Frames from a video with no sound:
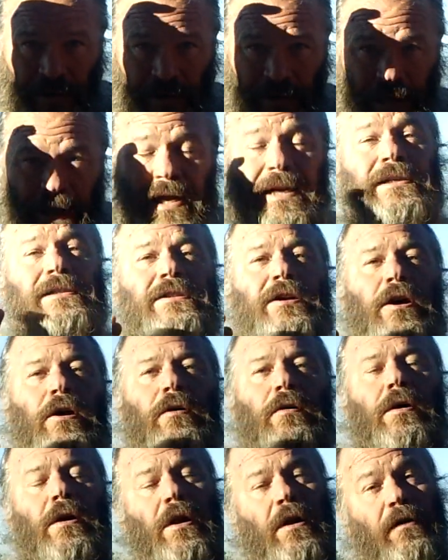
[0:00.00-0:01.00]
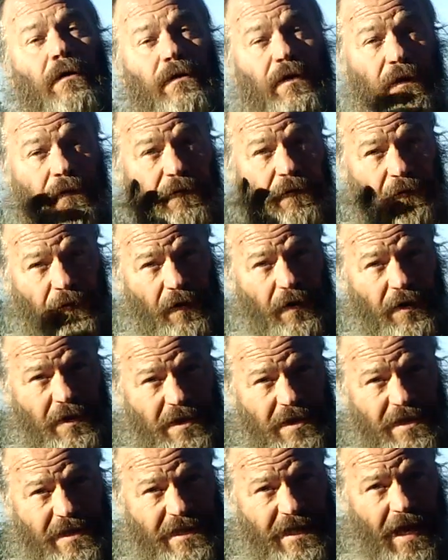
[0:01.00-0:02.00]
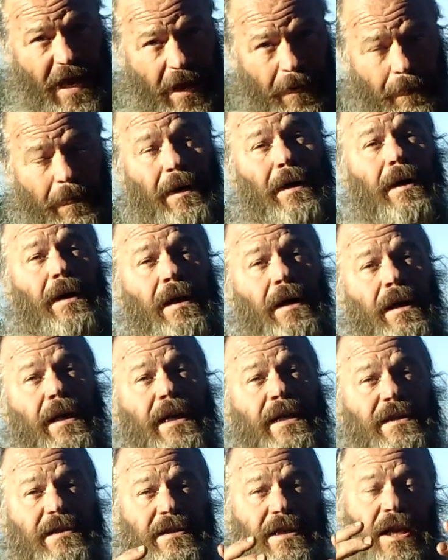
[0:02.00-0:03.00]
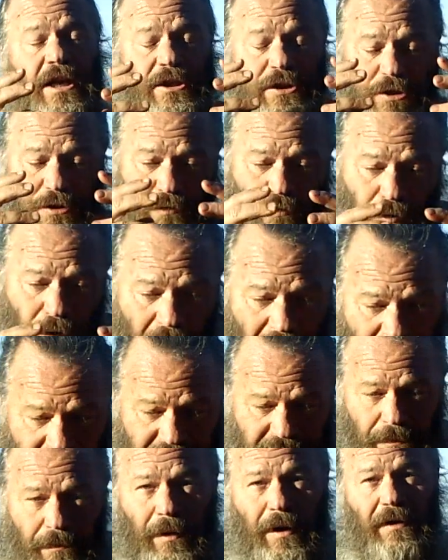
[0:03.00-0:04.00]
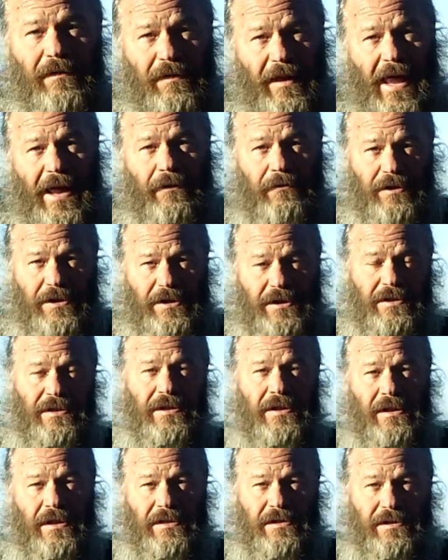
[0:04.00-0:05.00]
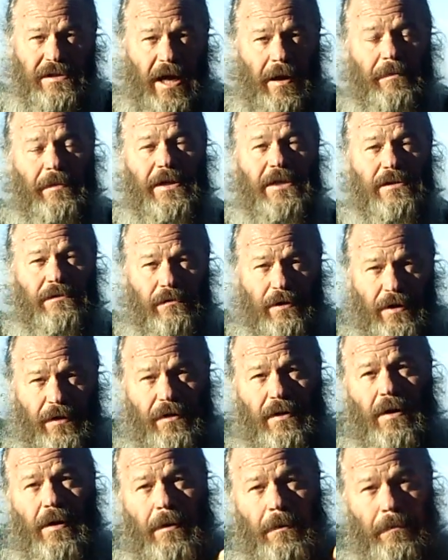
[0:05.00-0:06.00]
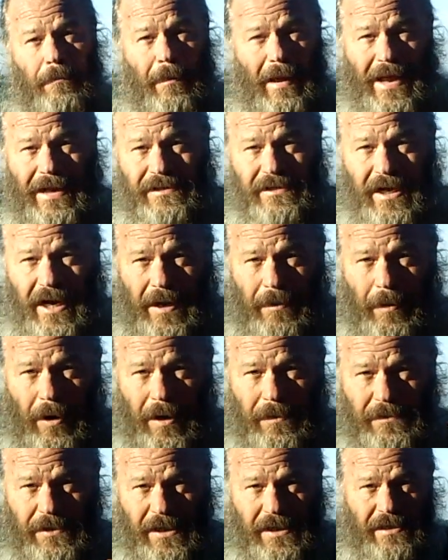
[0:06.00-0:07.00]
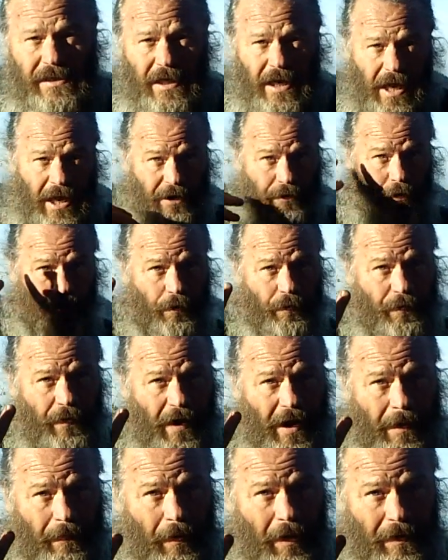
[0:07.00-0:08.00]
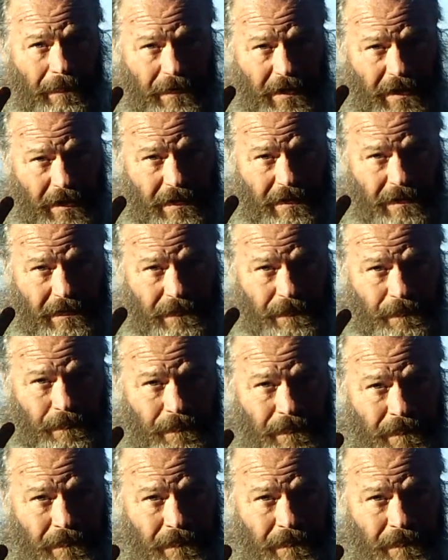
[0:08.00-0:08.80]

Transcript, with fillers: Okay, and so the first step is to rise above language. That means with man-time objects and earth-time objects.